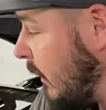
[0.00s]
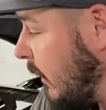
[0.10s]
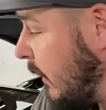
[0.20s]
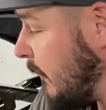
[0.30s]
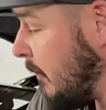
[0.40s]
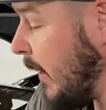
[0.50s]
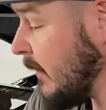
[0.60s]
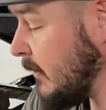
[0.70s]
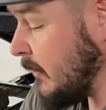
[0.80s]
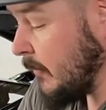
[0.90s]
if you're
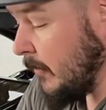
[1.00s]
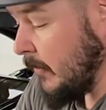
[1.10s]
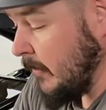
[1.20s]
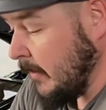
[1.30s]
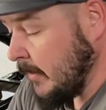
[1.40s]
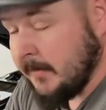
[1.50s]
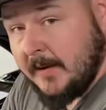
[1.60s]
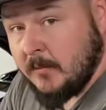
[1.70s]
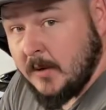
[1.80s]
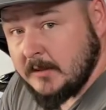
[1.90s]
passing through and you
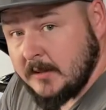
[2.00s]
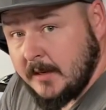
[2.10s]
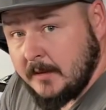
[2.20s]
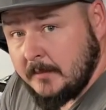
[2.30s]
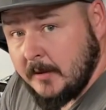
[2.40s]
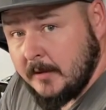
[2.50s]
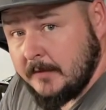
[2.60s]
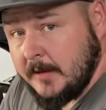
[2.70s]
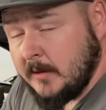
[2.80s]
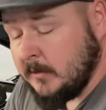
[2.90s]
haven't watched any of my other
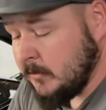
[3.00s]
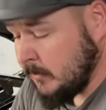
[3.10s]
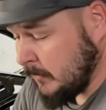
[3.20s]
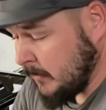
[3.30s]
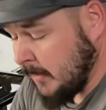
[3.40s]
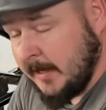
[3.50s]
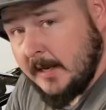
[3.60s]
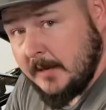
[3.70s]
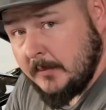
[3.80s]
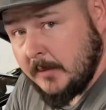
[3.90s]
videos,
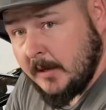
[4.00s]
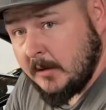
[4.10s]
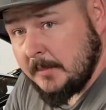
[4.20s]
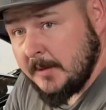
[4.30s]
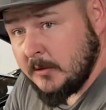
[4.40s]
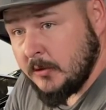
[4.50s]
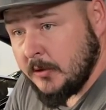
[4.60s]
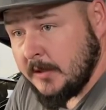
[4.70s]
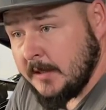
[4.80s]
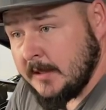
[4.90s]
today what I'm going to be
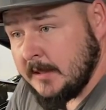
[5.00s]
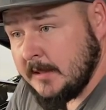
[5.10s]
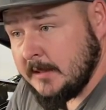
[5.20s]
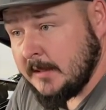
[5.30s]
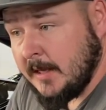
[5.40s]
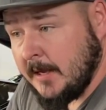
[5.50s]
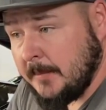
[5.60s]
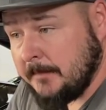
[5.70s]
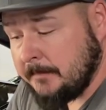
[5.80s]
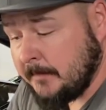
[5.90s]
doing is
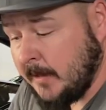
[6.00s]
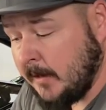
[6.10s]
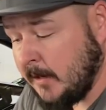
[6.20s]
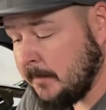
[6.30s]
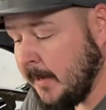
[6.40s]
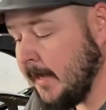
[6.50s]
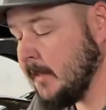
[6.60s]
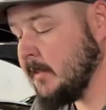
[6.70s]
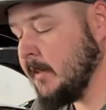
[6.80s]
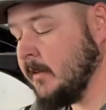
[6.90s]
I got a
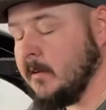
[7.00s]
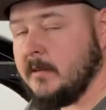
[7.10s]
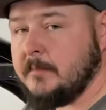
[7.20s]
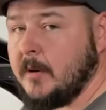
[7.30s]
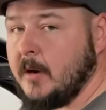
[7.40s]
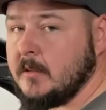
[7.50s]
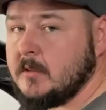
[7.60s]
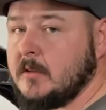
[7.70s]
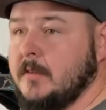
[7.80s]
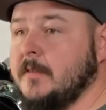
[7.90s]
package here of
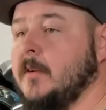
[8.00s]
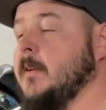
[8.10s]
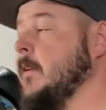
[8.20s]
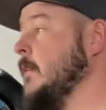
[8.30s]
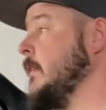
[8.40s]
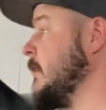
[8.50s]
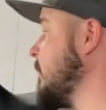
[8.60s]
parts for this